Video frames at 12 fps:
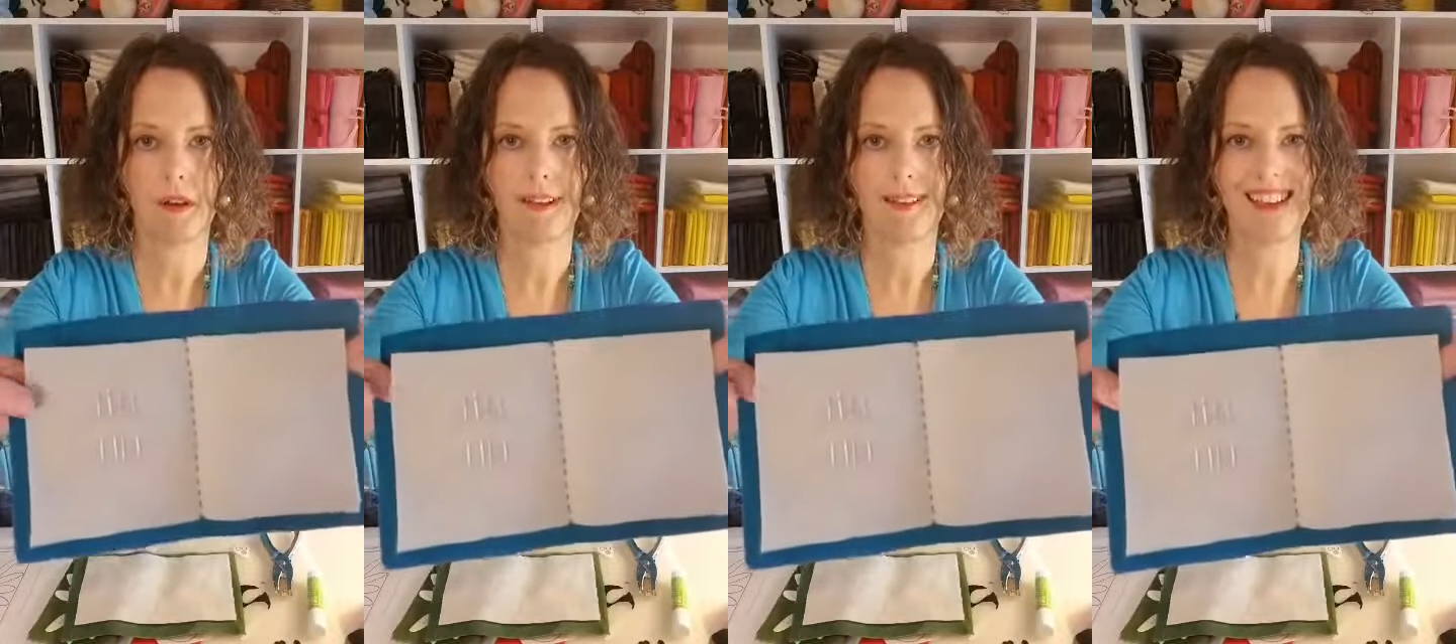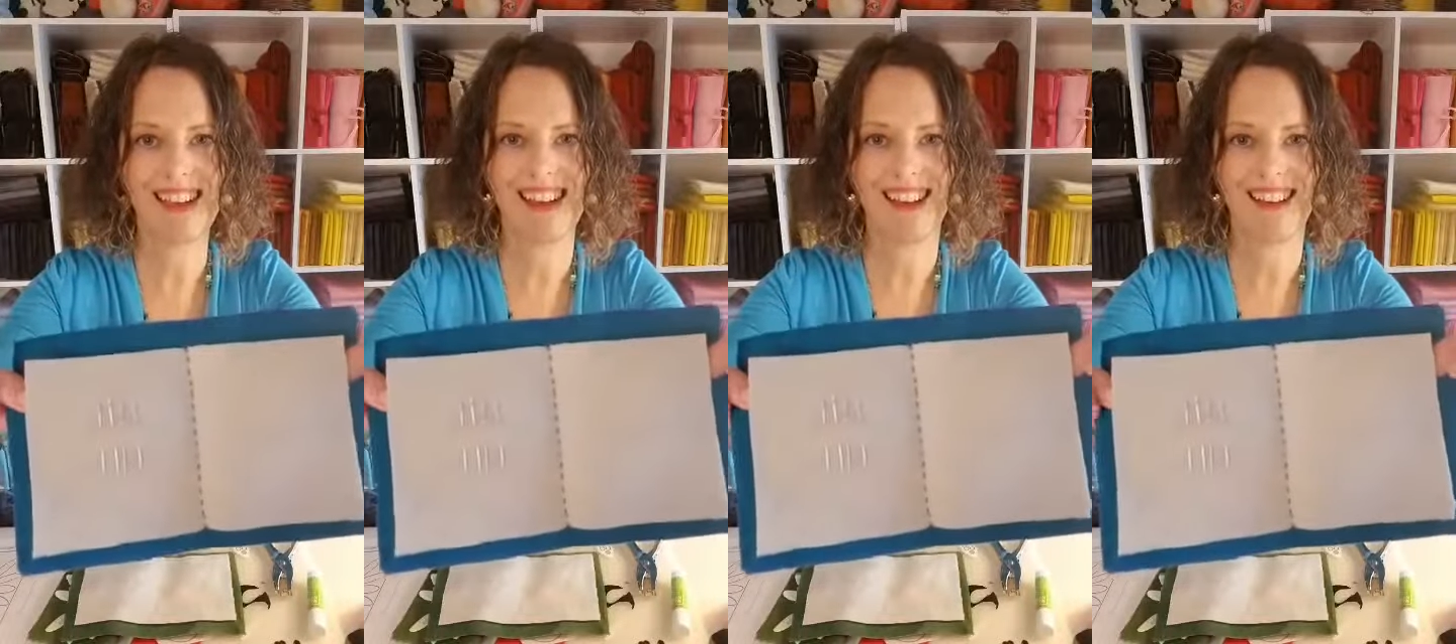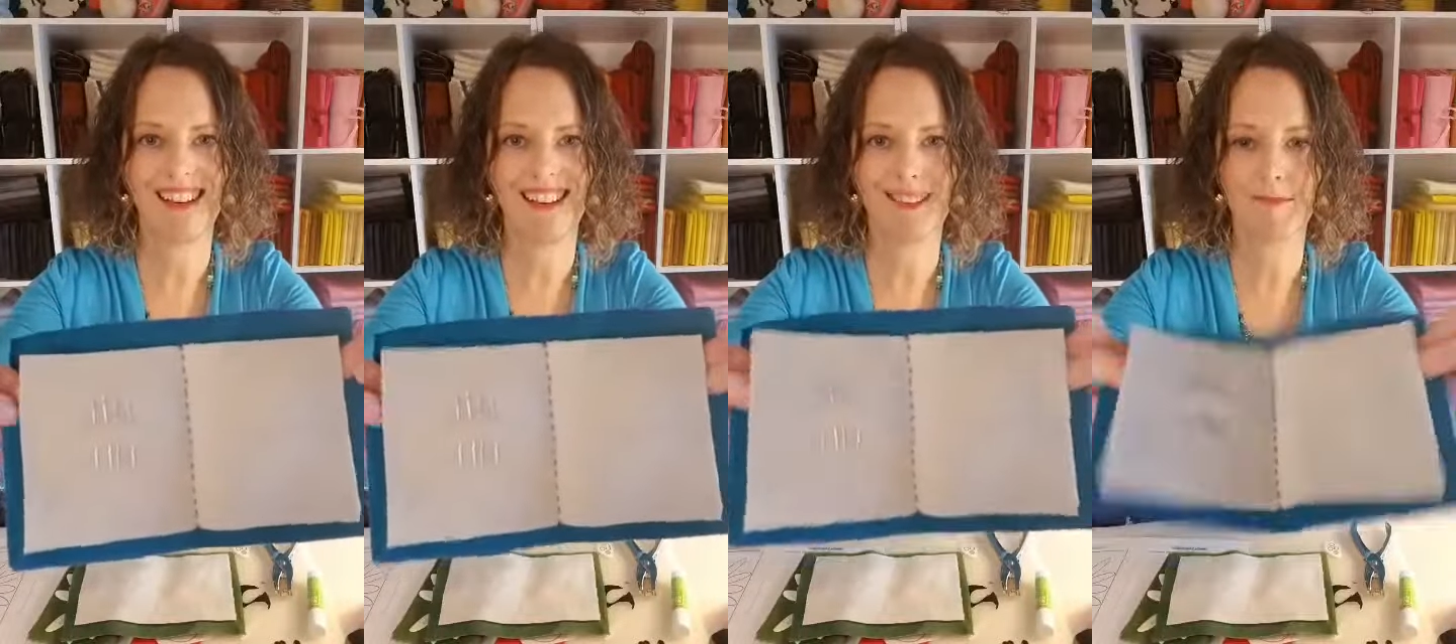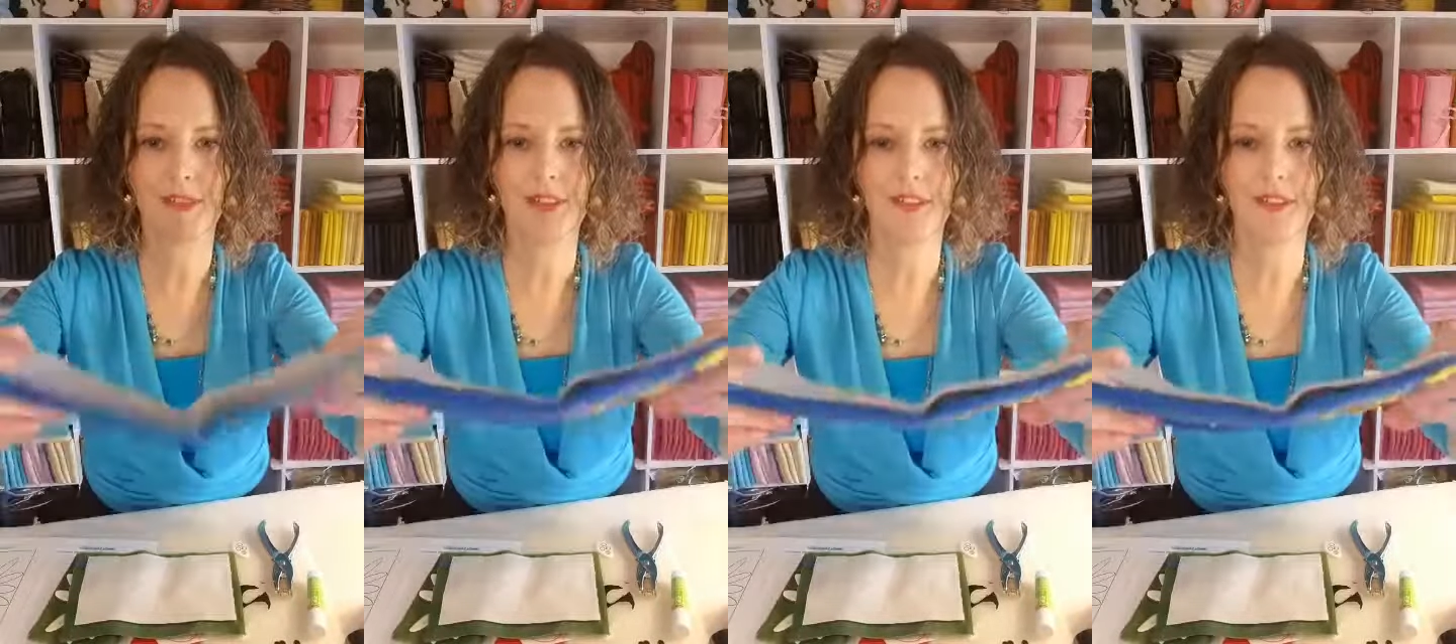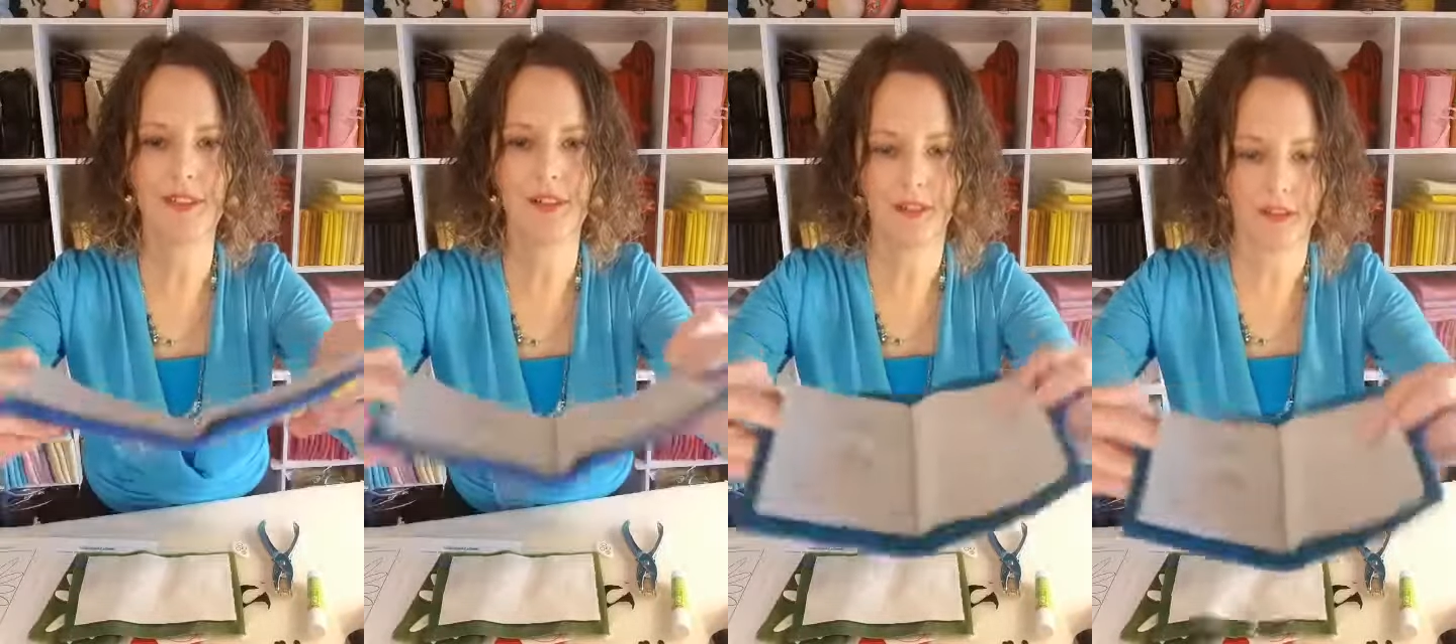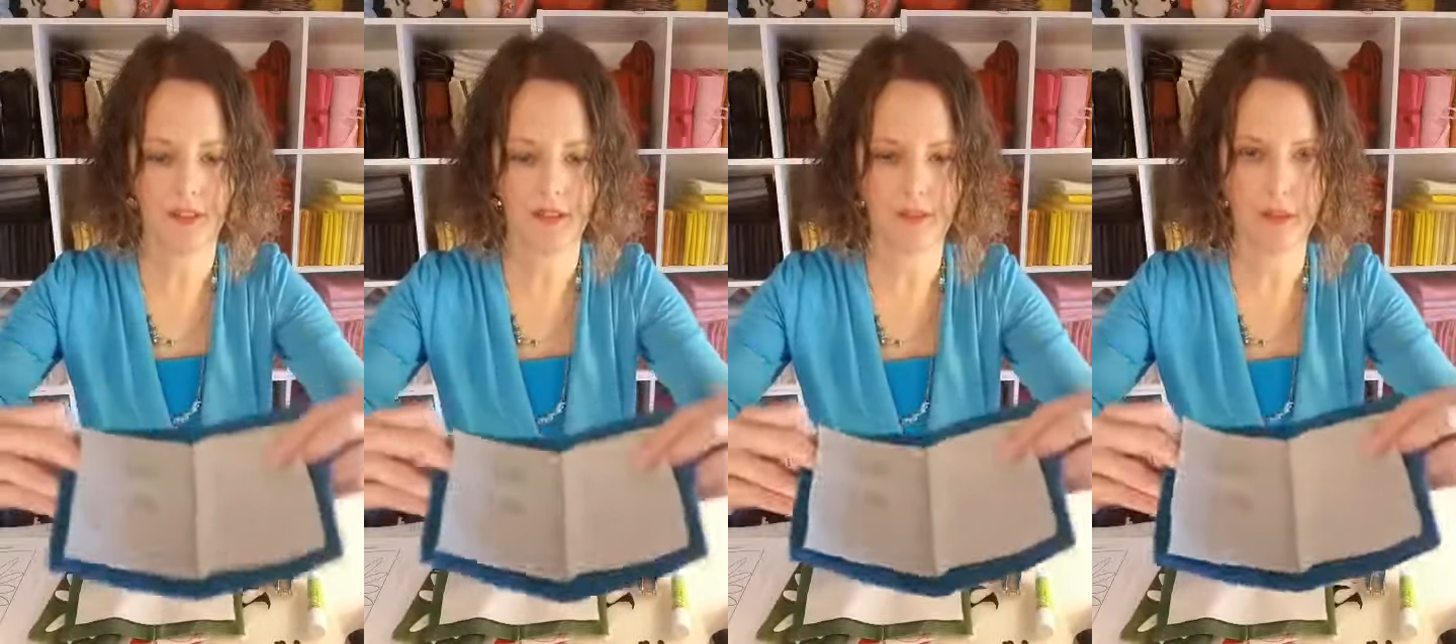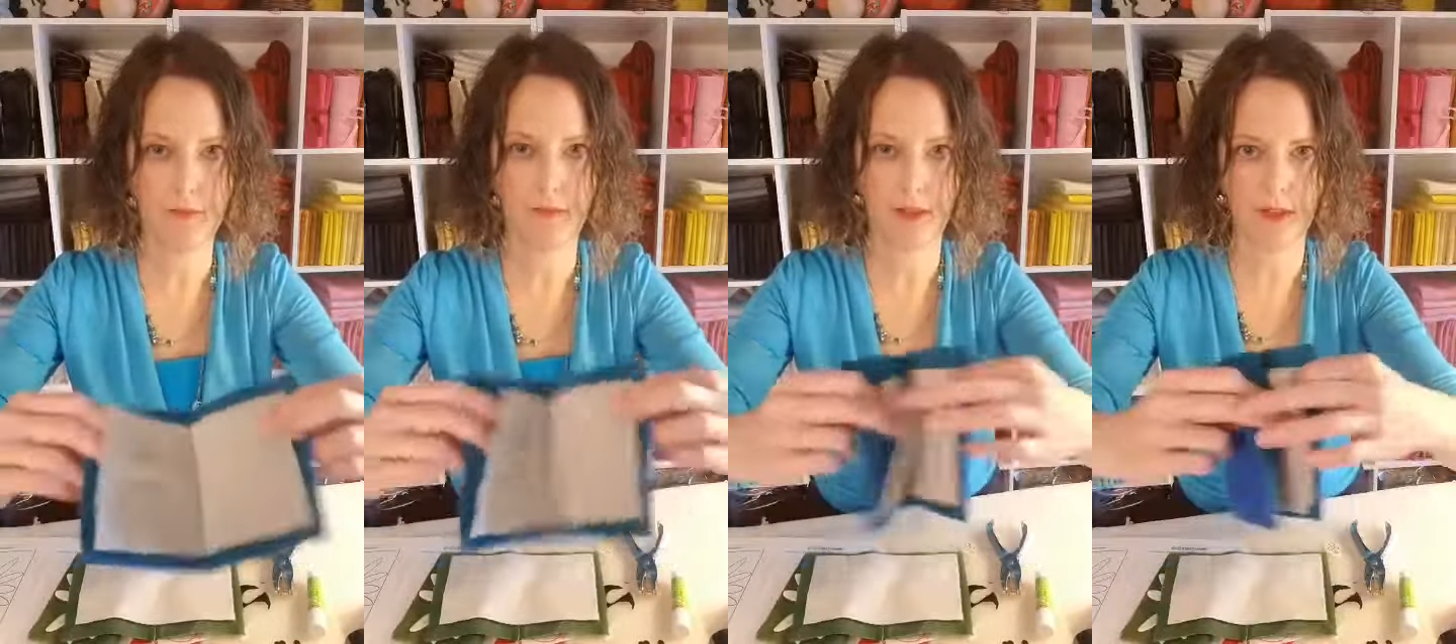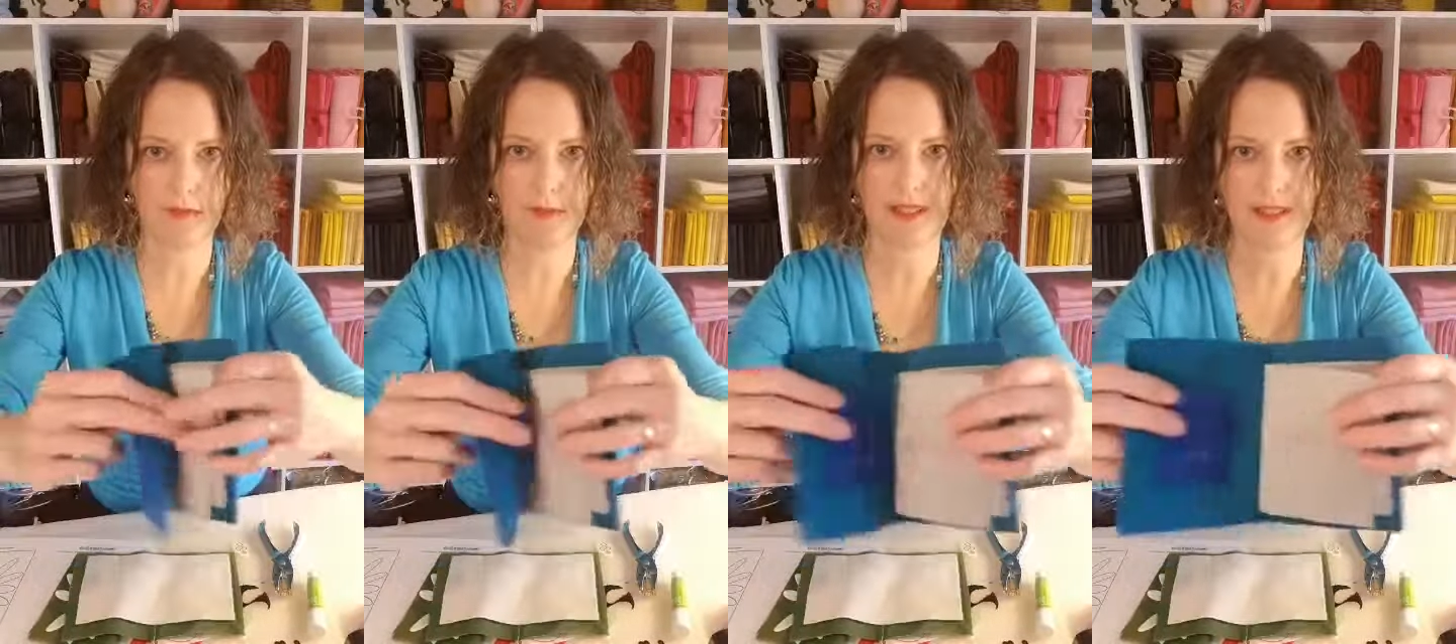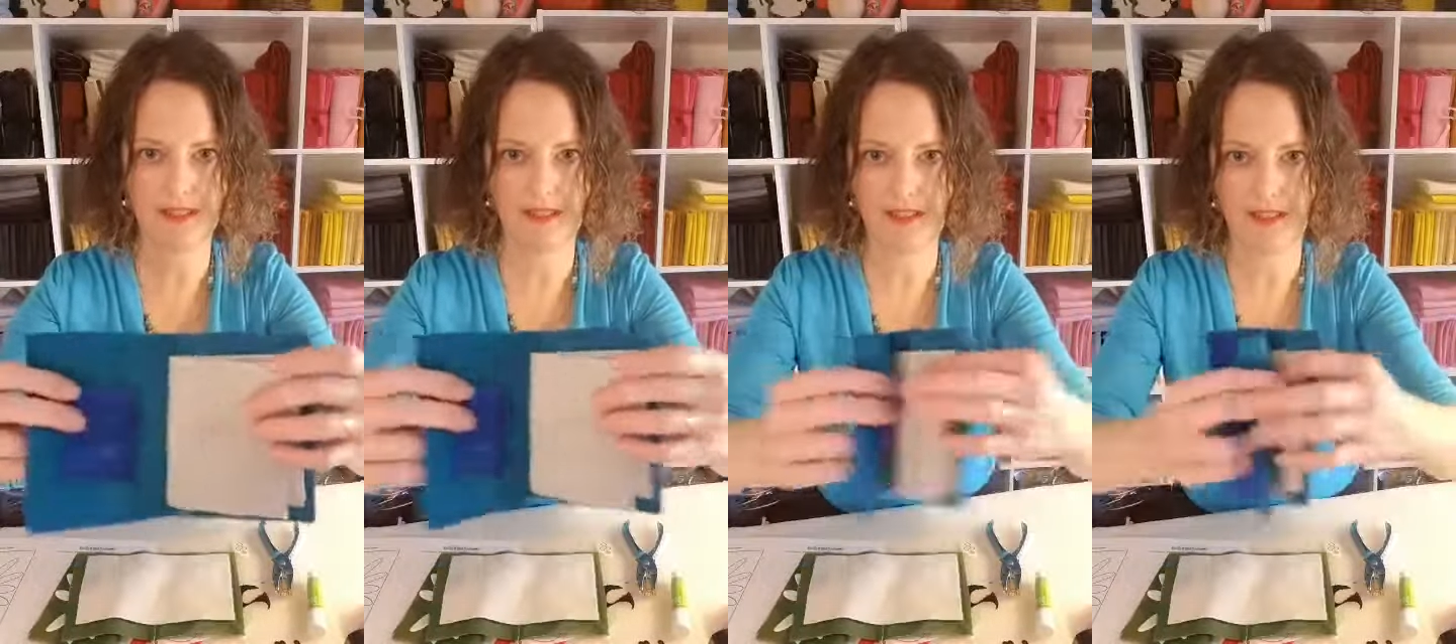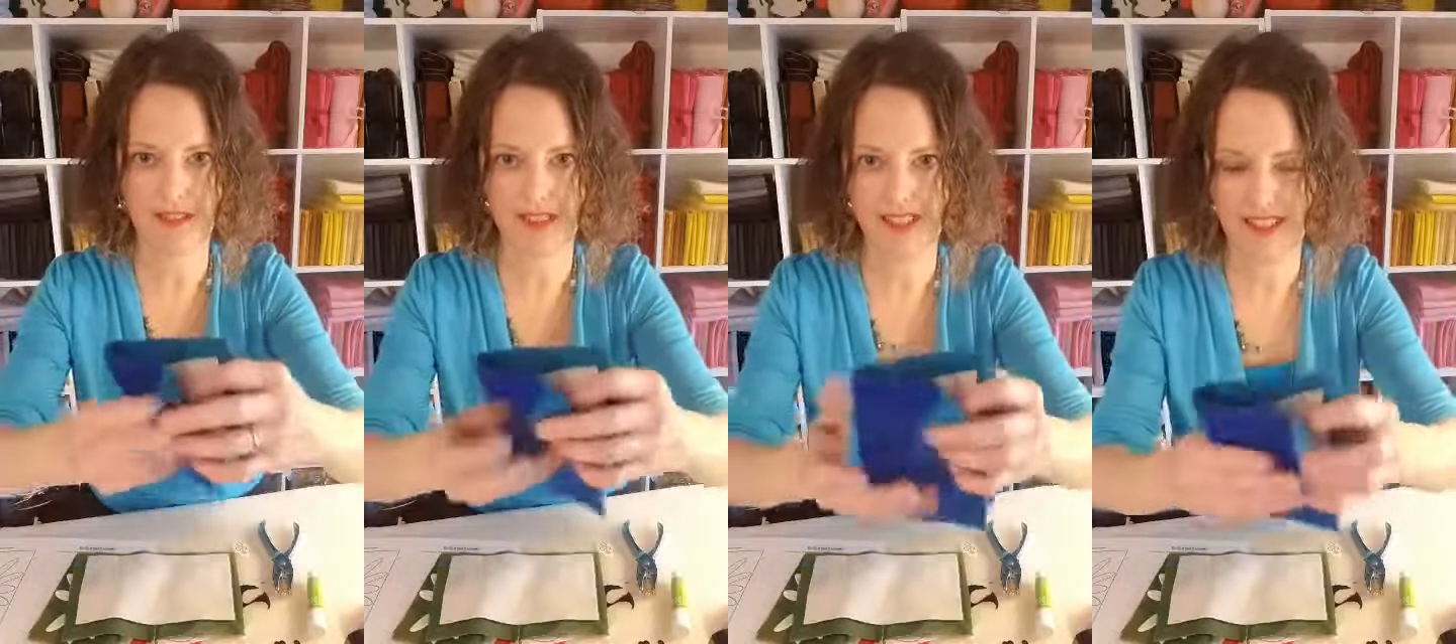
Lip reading: How's that? Pretty cool. Oh, there goes my scissors.